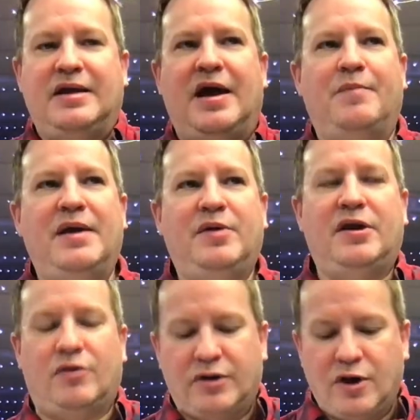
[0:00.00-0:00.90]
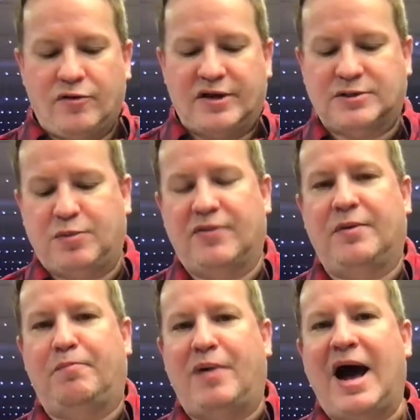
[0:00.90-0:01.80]
Now, maybe you don't know this, but the
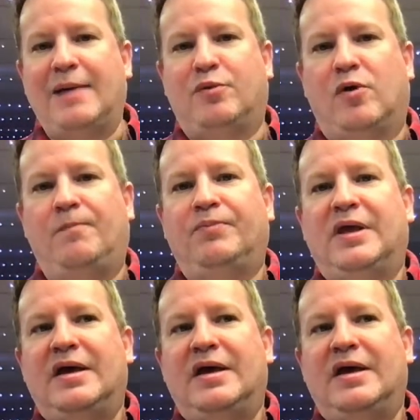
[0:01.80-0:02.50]
Bible